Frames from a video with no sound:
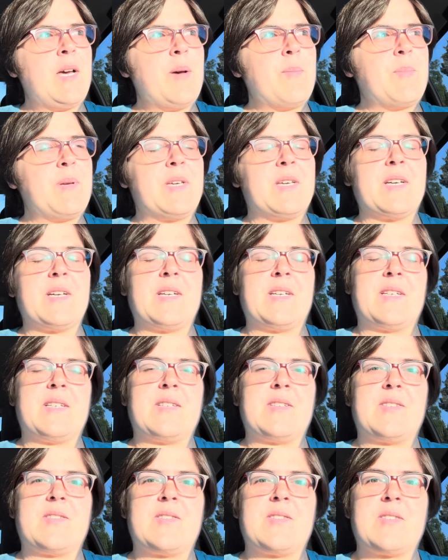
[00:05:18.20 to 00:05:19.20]

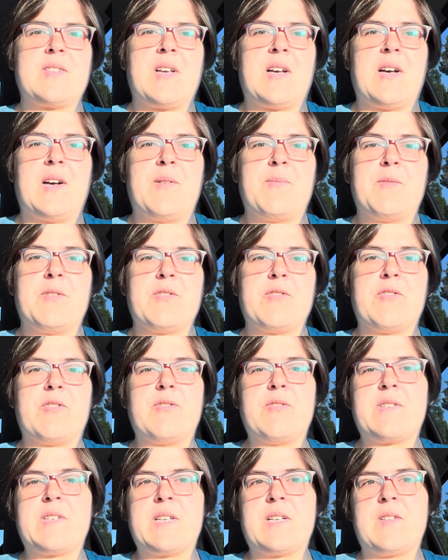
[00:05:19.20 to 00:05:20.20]
because um, you're
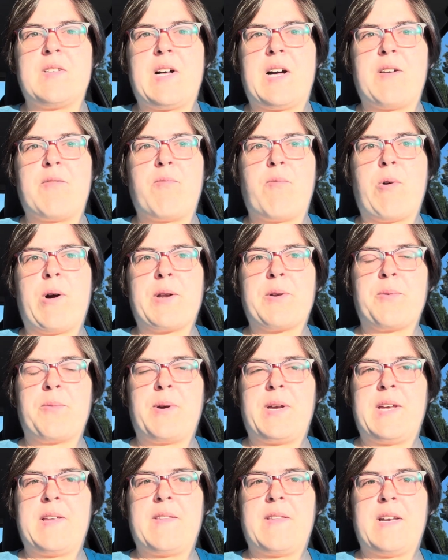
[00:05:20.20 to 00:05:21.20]
losing a lot of water
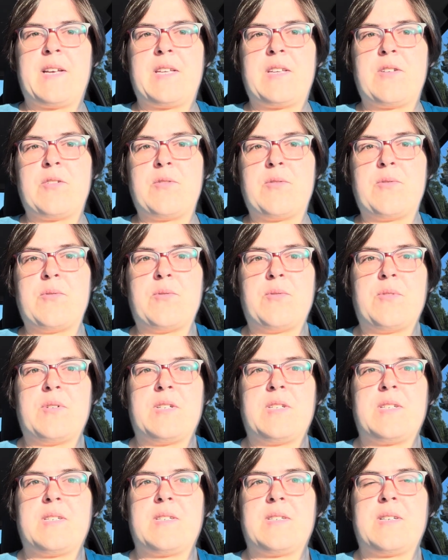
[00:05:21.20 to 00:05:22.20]
weight that you
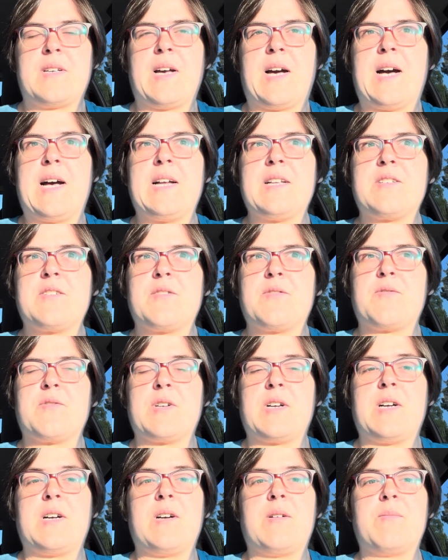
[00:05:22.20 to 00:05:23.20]
got
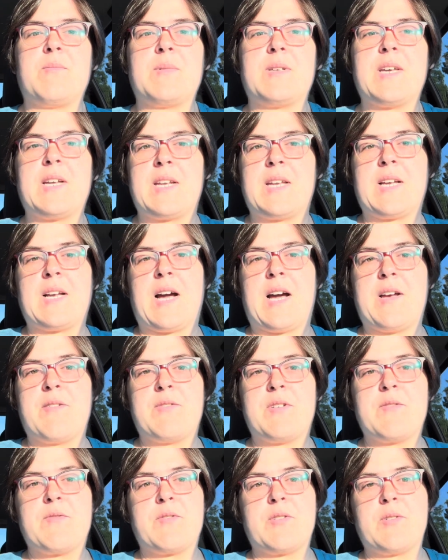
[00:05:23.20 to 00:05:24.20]
from getting
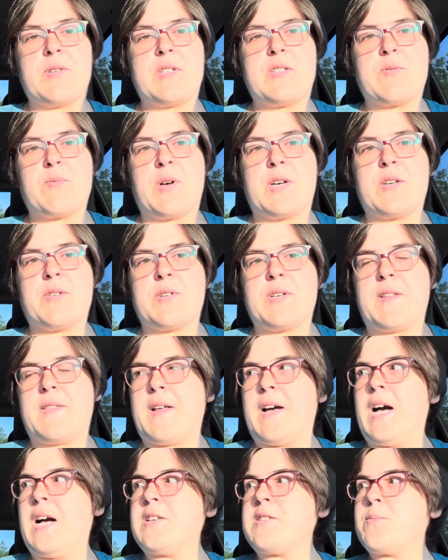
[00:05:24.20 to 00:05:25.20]
IV fluids while you're in the
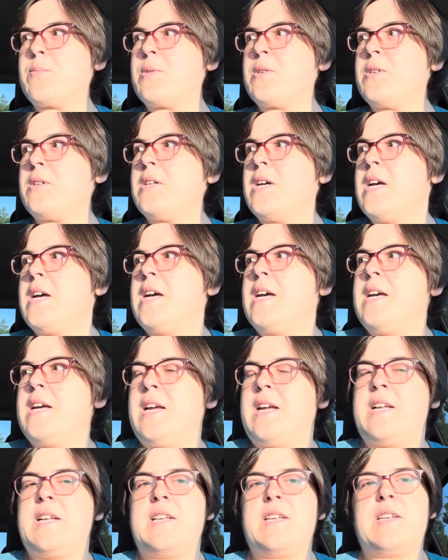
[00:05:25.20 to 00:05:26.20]
hospital
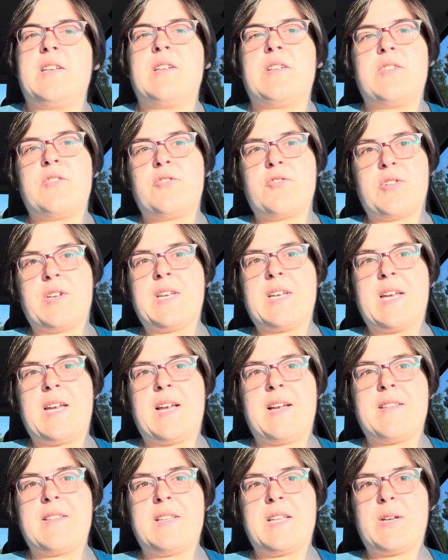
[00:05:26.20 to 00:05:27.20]
and
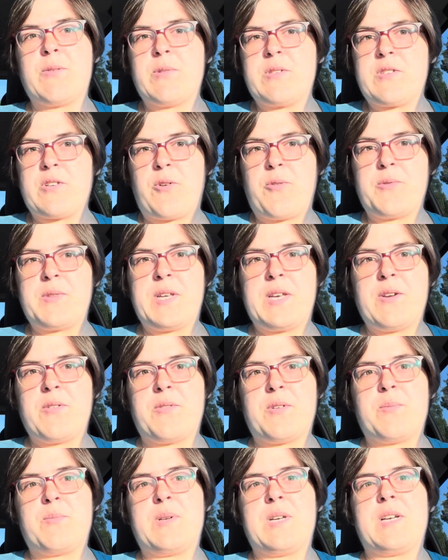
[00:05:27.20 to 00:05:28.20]
drinking liquids only
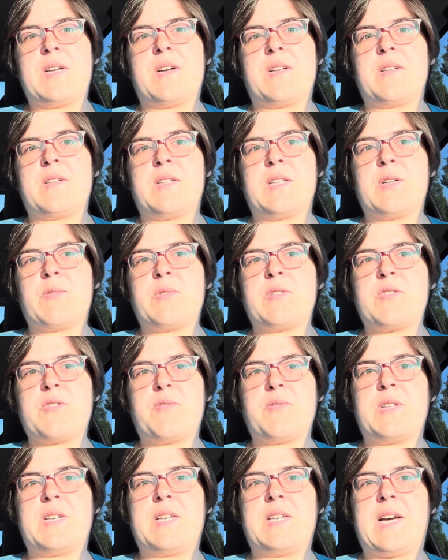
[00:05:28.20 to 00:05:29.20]
or being on a liquids
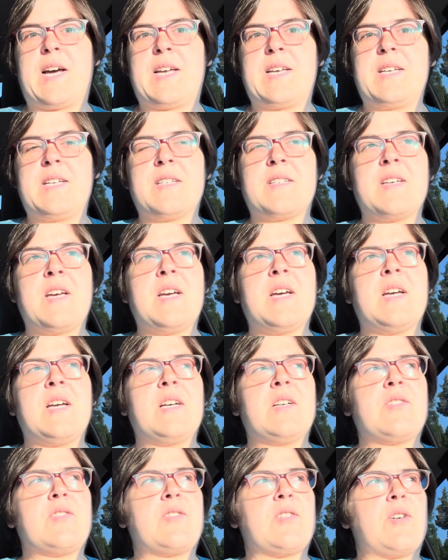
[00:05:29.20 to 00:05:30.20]
only diet.
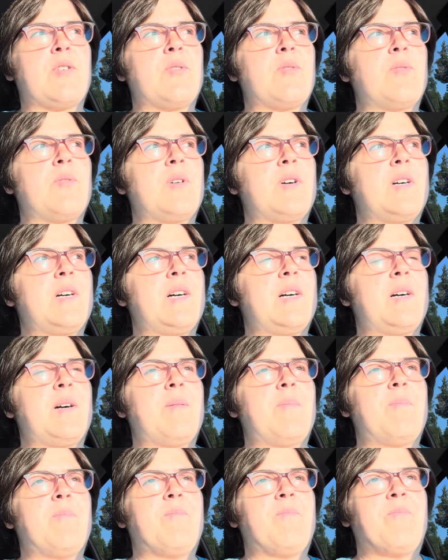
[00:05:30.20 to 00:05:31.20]
So,
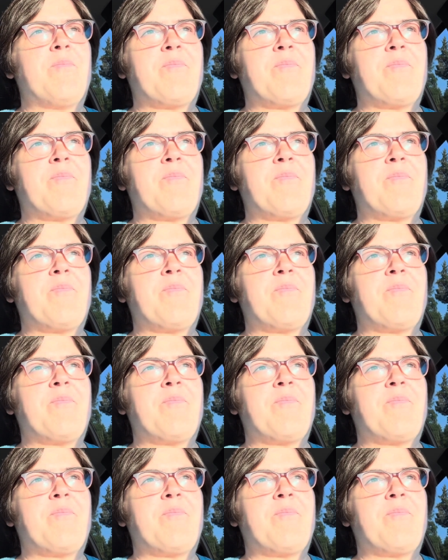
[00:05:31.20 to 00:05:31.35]
um,